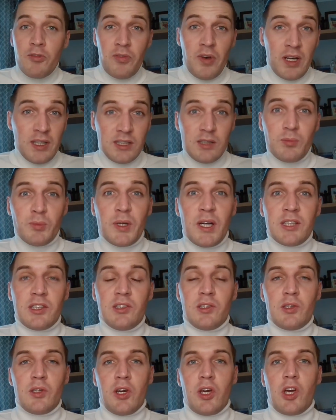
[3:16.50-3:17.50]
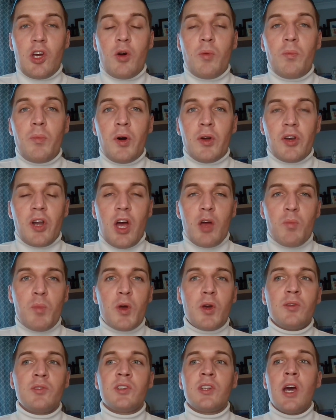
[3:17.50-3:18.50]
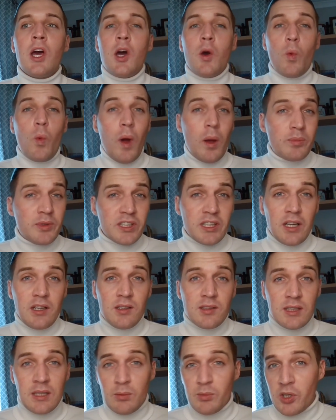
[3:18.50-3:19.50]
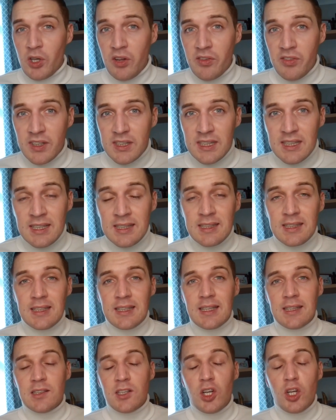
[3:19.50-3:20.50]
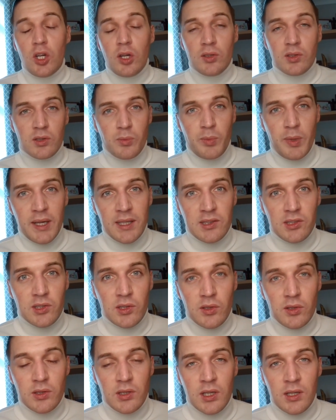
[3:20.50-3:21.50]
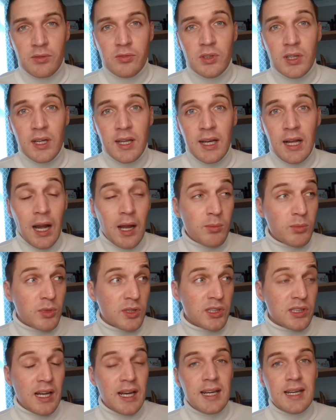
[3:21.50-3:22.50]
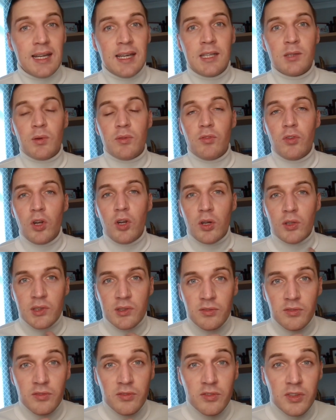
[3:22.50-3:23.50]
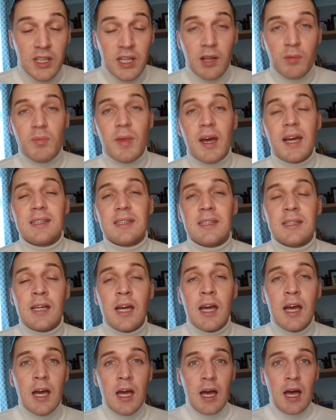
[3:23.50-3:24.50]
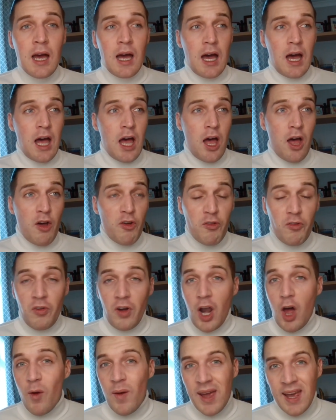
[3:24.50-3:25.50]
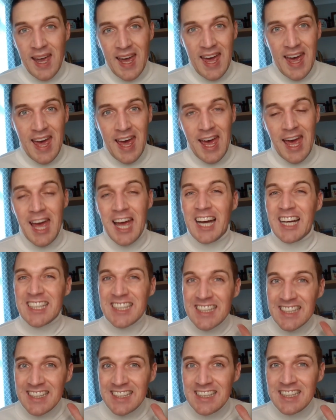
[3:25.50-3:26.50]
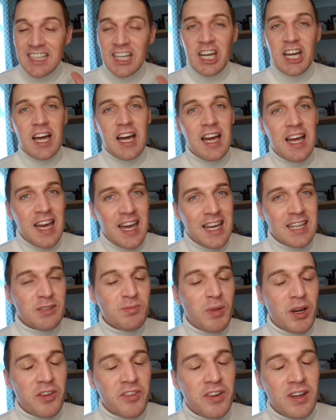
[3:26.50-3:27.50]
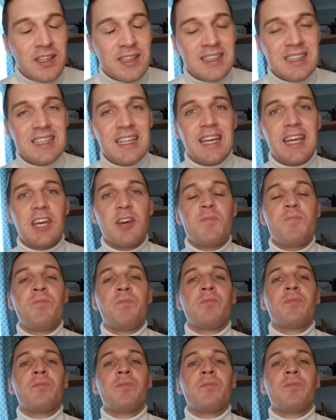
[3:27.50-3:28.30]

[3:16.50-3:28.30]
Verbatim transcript: First impressions looking on Bondi Boost, website looks absolutely fantastic. There's lots of pictures on there of really glamorous ladies with lots of really amazing uh, flowing hair. Here's my first dig.